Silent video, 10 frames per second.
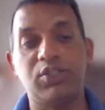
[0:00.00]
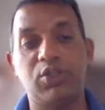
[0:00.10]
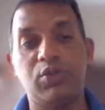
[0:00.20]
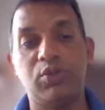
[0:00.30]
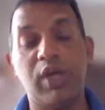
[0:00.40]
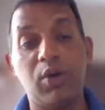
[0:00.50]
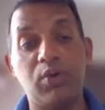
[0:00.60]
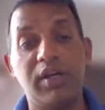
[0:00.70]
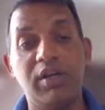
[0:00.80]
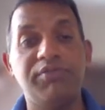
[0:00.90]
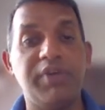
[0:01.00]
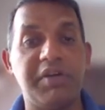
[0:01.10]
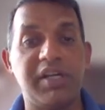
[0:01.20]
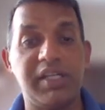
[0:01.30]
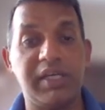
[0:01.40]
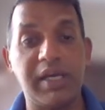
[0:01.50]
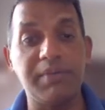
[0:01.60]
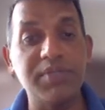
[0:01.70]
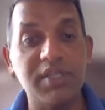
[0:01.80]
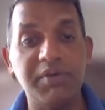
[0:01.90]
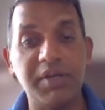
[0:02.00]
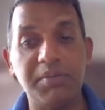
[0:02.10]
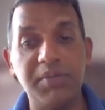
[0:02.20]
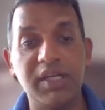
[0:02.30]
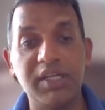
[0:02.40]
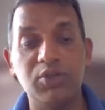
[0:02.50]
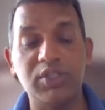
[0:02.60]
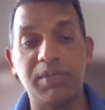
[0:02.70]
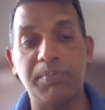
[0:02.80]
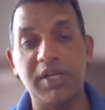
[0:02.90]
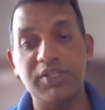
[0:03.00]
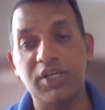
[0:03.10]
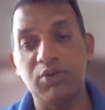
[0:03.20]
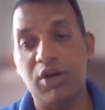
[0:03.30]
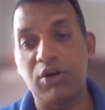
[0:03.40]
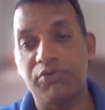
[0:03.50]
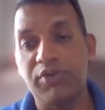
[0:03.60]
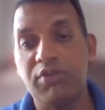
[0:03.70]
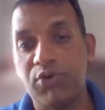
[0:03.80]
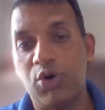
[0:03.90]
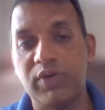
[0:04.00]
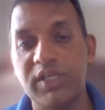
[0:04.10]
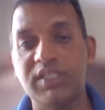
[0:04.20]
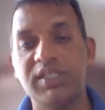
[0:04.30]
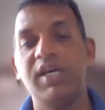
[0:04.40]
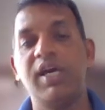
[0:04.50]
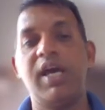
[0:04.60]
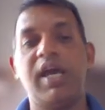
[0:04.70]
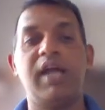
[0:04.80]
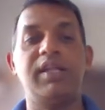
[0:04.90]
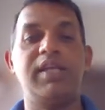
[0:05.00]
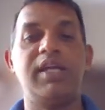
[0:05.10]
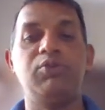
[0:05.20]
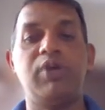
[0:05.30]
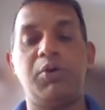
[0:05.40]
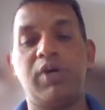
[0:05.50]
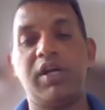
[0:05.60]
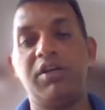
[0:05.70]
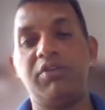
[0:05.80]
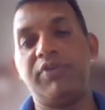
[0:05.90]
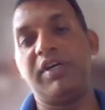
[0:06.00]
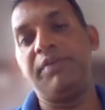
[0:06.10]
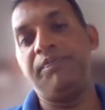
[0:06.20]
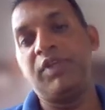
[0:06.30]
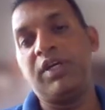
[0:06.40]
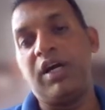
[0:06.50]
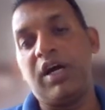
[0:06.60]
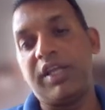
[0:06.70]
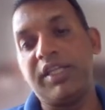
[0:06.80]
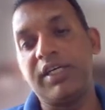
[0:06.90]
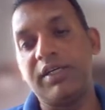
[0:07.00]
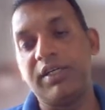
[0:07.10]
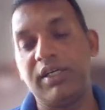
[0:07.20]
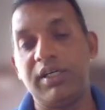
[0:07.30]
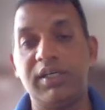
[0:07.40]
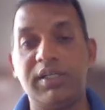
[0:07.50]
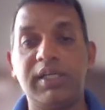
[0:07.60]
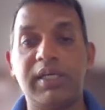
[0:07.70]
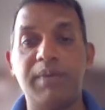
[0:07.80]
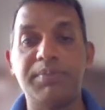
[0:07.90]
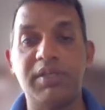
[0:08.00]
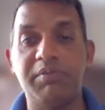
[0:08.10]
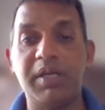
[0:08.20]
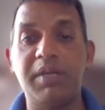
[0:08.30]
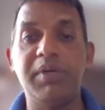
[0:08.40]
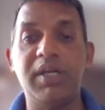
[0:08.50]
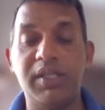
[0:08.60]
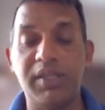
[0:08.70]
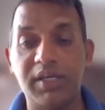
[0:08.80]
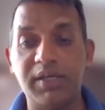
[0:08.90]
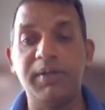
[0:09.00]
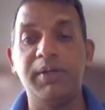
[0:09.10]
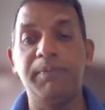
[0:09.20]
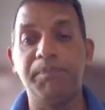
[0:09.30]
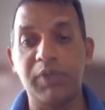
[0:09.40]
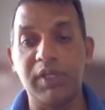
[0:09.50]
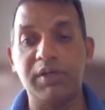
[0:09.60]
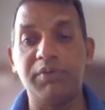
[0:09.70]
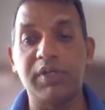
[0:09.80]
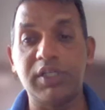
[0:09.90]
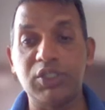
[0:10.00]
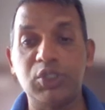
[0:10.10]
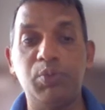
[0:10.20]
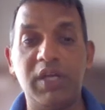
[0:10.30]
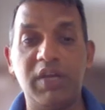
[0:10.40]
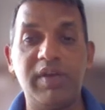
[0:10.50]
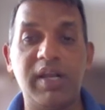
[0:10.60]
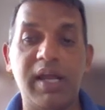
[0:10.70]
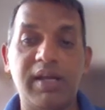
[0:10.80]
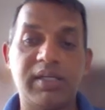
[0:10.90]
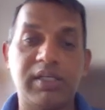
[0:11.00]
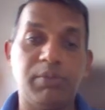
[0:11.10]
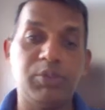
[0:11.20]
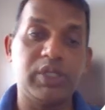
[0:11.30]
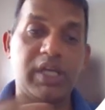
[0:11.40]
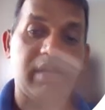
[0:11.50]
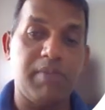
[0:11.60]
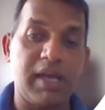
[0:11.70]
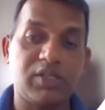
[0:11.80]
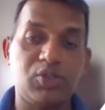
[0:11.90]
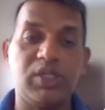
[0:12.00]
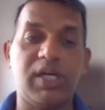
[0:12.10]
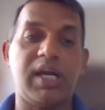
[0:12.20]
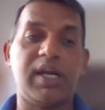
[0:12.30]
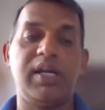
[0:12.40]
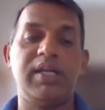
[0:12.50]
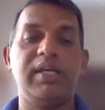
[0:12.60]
So you have to identify what are the gaps available in your supply chain. We have to fill forwards, and then we have to identify other the gaps available in the consumer level and communicate back to the R&D.